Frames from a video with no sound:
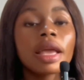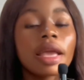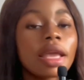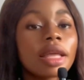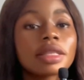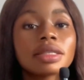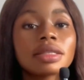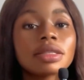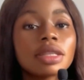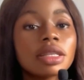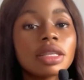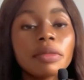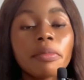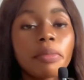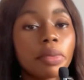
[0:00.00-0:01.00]
It
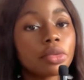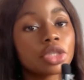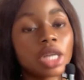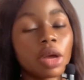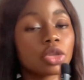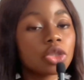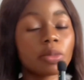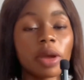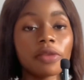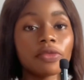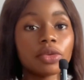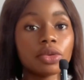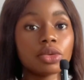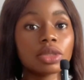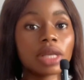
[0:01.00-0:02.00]
didn't push out my
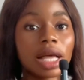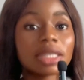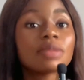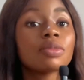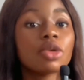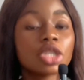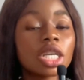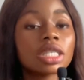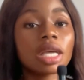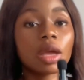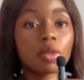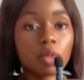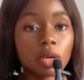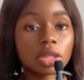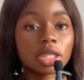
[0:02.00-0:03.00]
videos as much as I
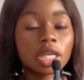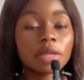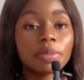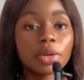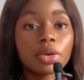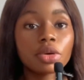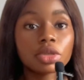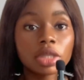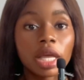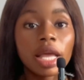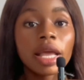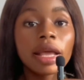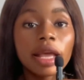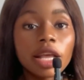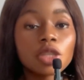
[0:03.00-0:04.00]
wanted because
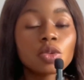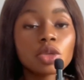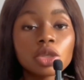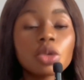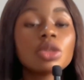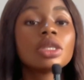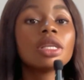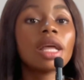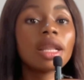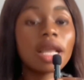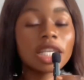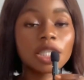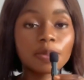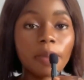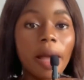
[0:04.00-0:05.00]
it was considered
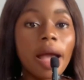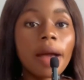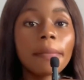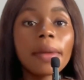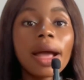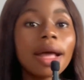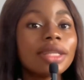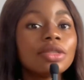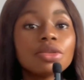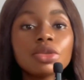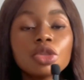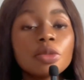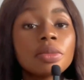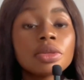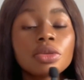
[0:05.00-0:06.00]
as spam, and
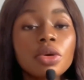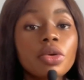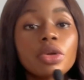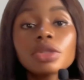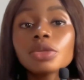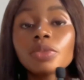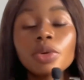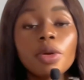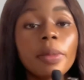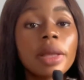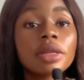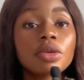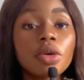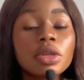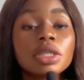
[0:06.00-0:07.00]
YouTube is not going to
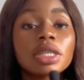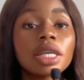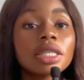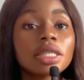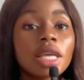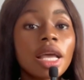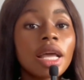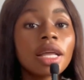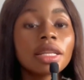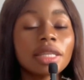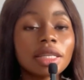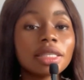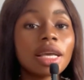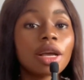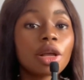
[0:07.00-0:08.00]
recommend content
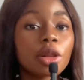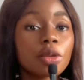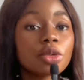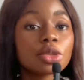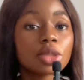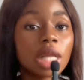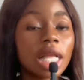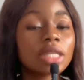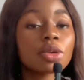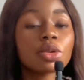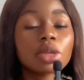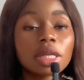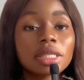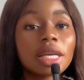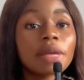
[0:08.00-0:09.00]
that are close to that
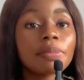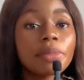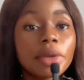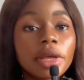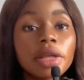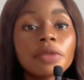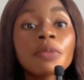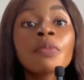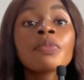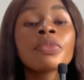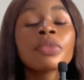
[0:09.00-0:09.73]
or that are being